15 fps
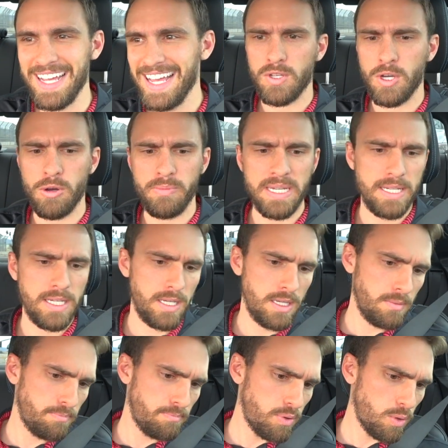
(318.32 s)

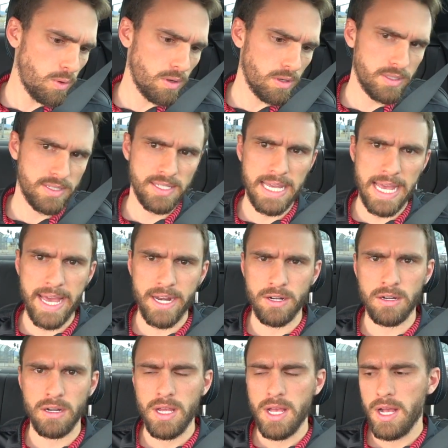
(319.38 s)
OBD port
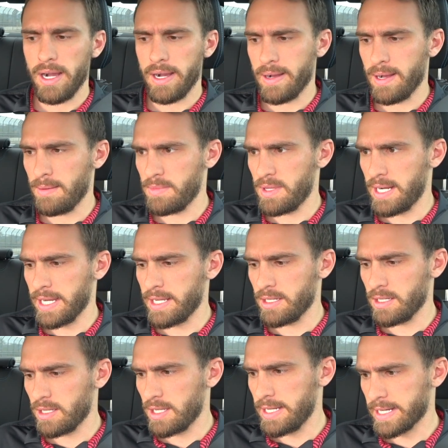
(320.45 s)
scanner, that I
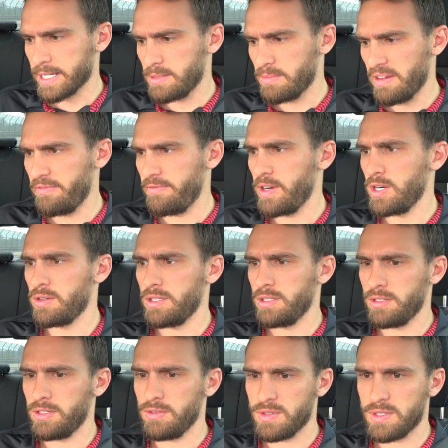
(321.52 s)
can connect to my phone
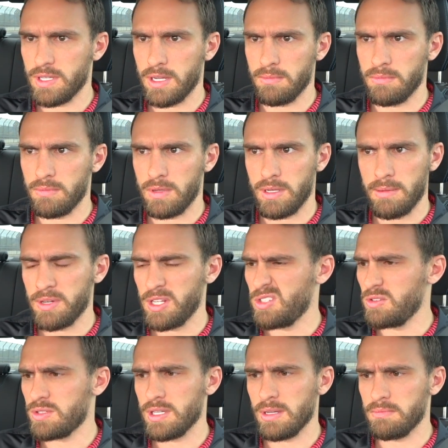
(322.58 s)
and do some, I'm going
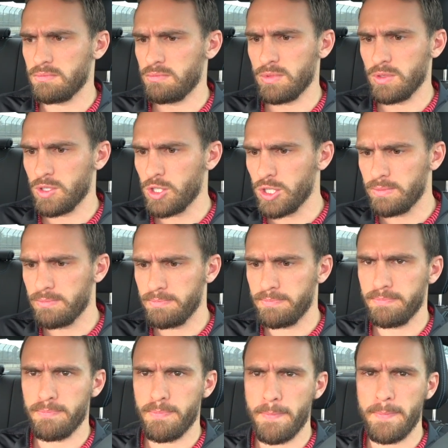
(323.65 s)
to do some
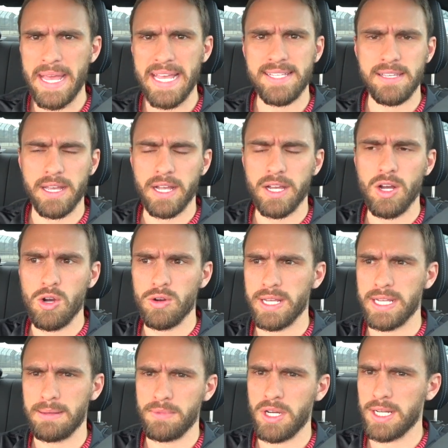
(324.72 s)
basic
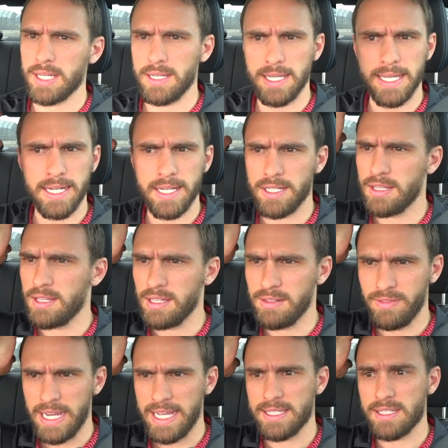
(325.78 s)
coding. I'm not going to get into the
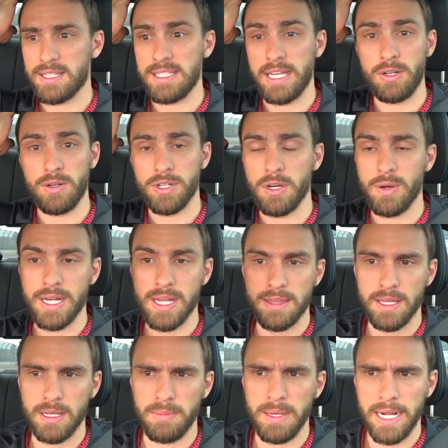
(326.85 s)
advanced because I don't know
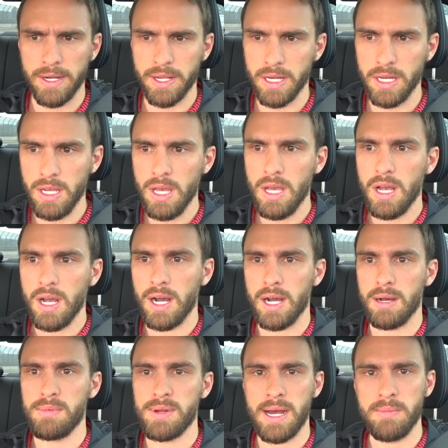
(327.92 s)
anything about it,
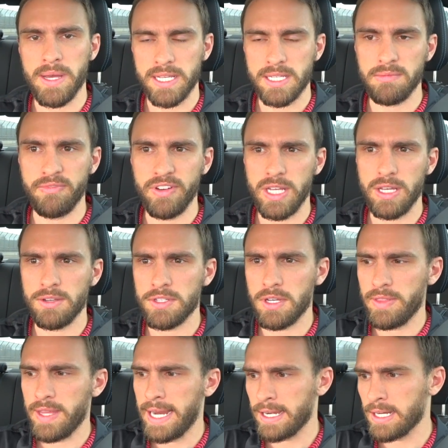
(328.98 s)
but I'll make some videos
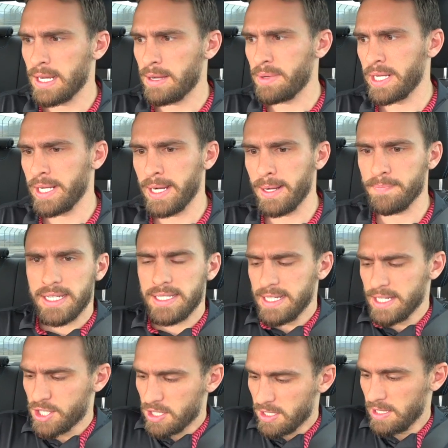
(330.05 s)
on that coming up.
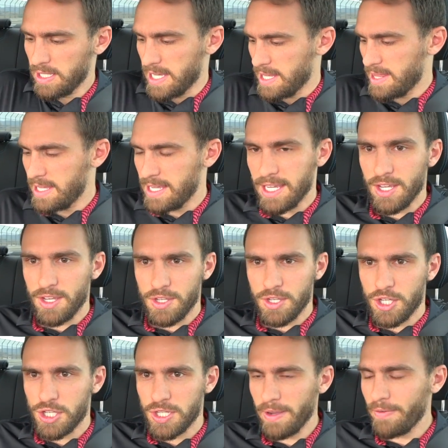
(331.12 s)
Additionally, the
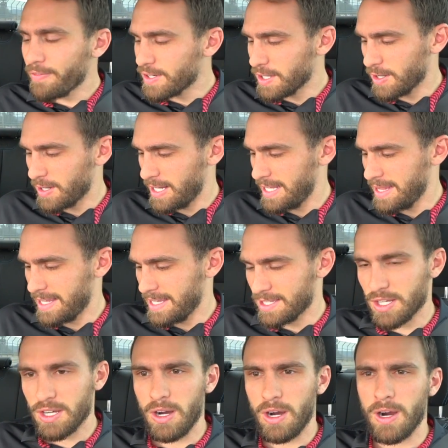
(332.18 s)
shifter in
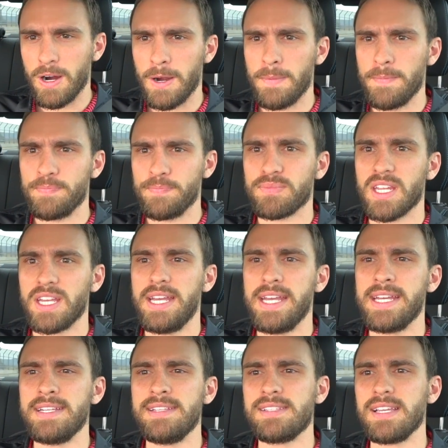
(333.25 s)
this car
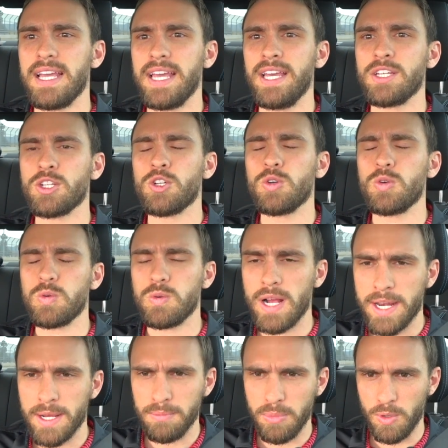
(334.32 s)
is
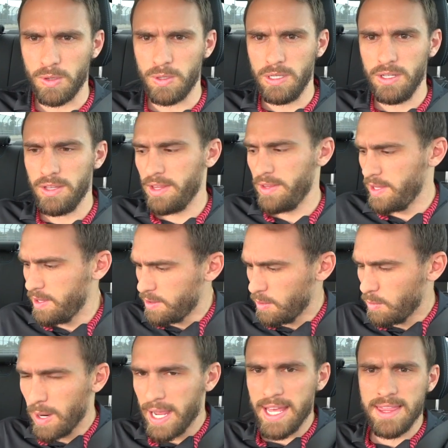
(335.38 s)
incredible.
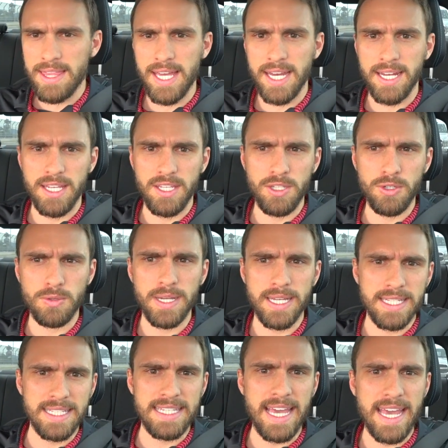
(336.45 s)
The way that you
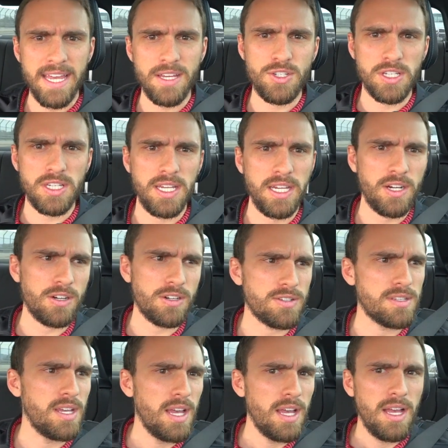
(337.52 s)
engage
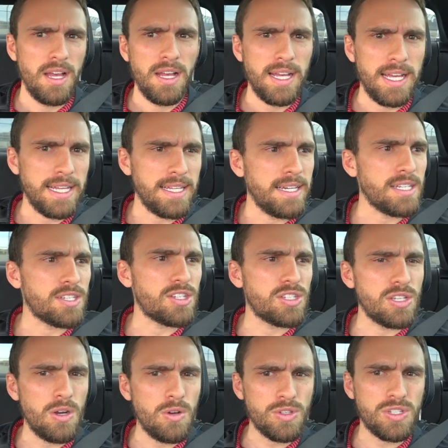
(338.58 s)
gears, it is
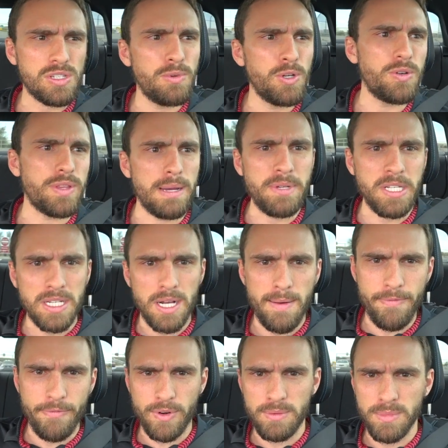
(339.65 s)
so smooth. I'm in
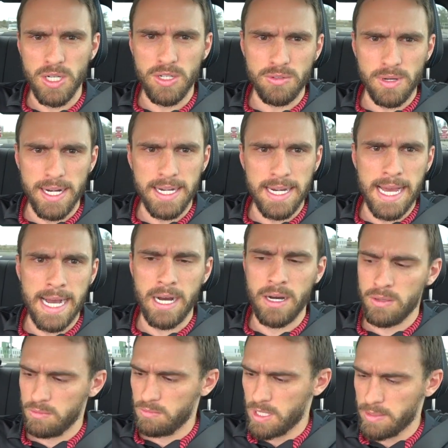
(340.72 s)
comfort mode right
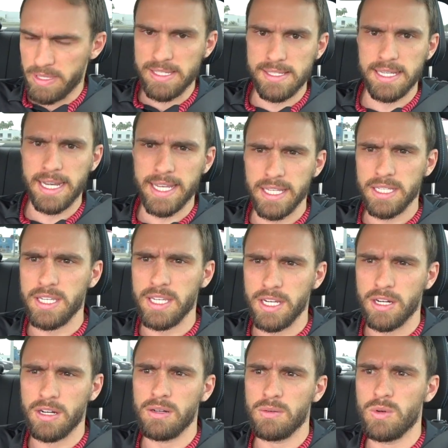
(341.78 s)
now. I'm in second
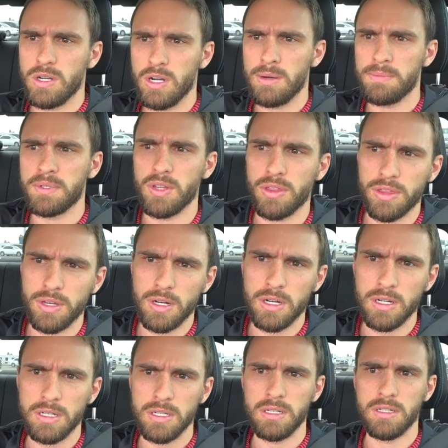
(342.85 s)
gear. We'll go up to third.